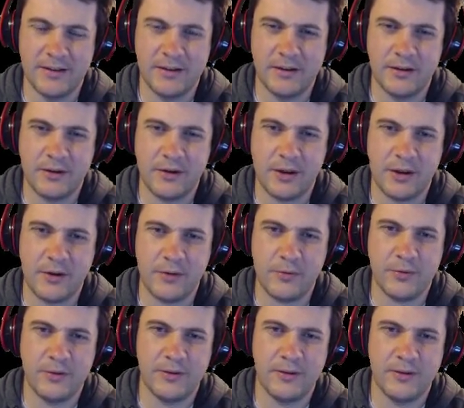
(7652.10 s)

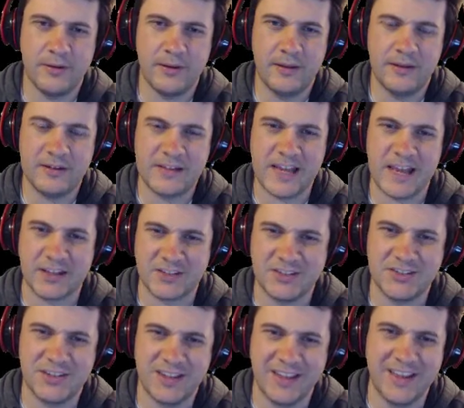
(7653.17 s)
No.
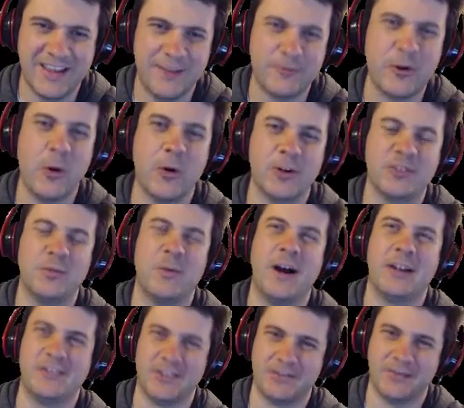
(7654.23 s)
Yes, of course
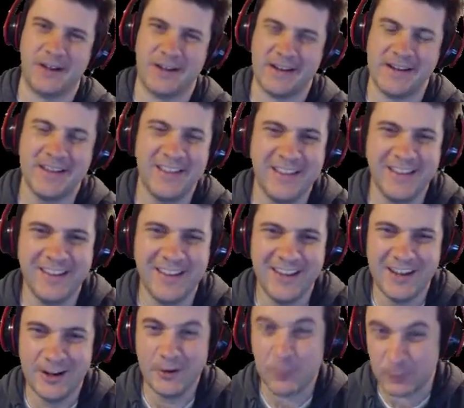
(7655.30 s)
Watts has read it.
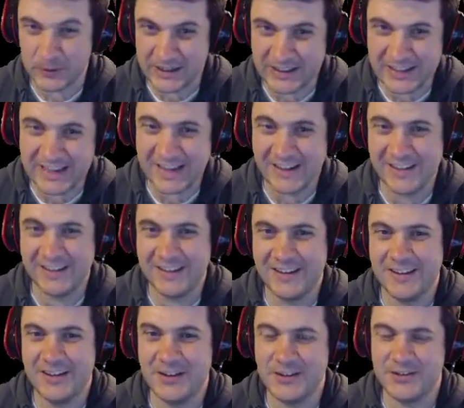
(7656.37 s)
Really?
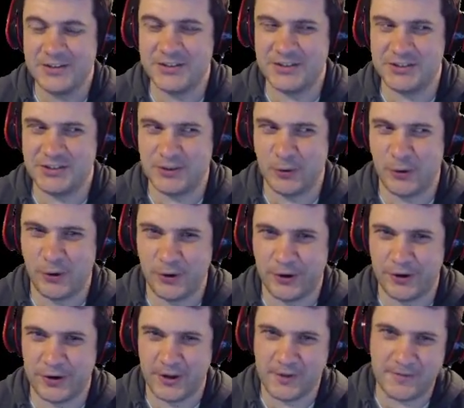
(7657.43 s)

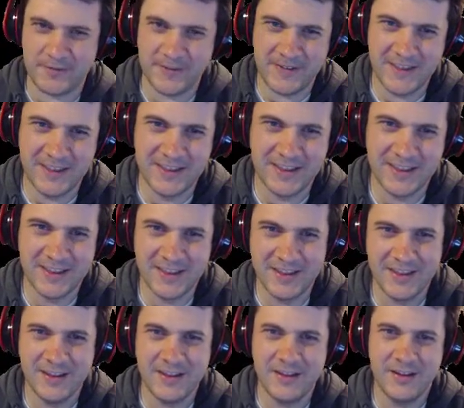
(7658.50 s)
Sort of.
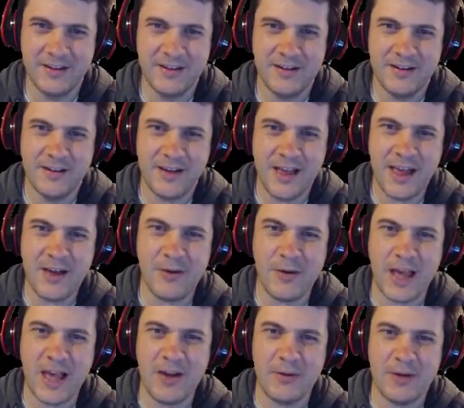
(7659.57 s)

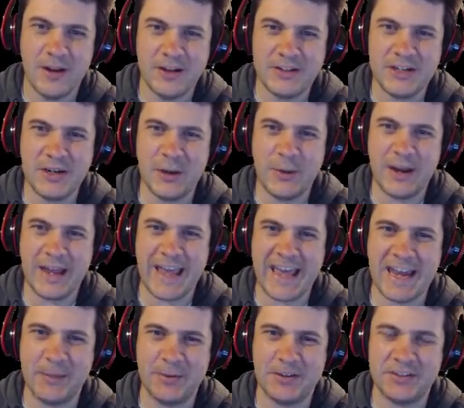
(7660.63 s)
Oh, do you know what
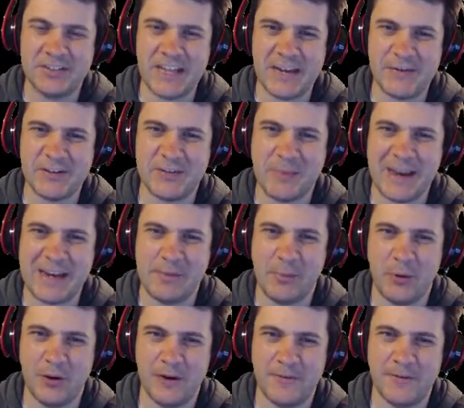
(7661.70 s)
animal is David's main
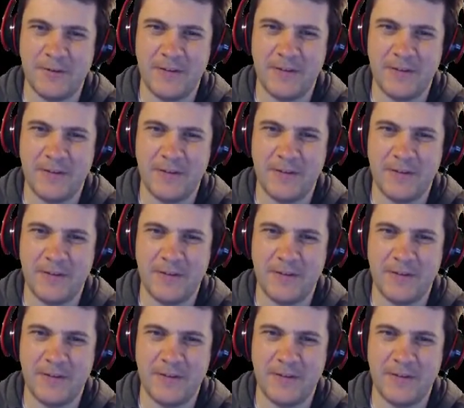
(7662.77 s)
morph?